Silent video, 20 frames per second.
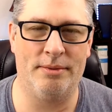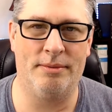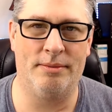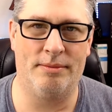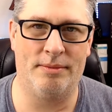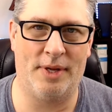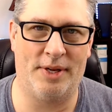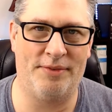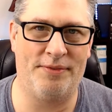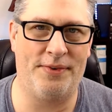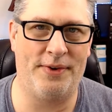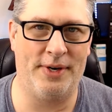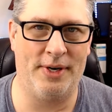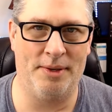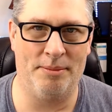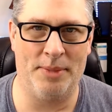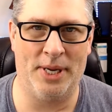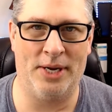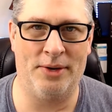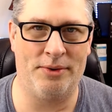a fair
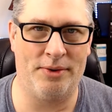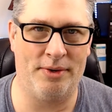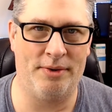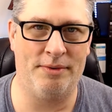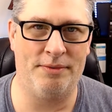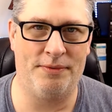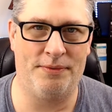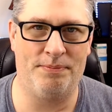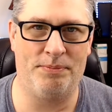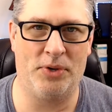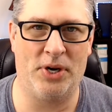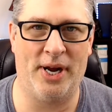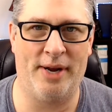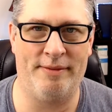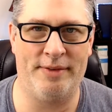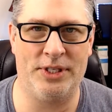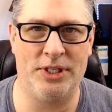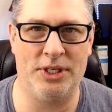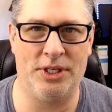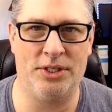amount of
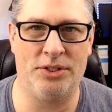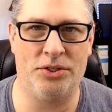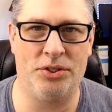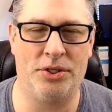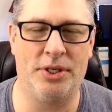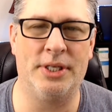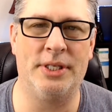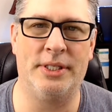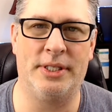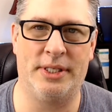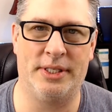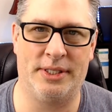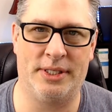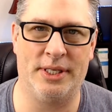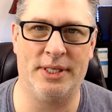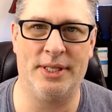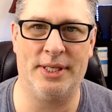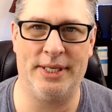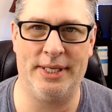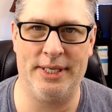privacy because you're
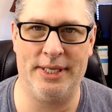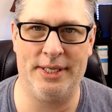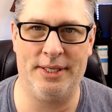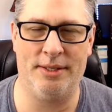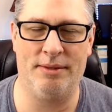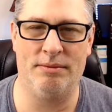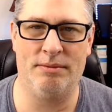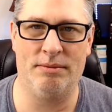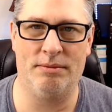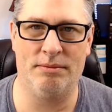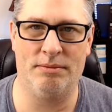consistently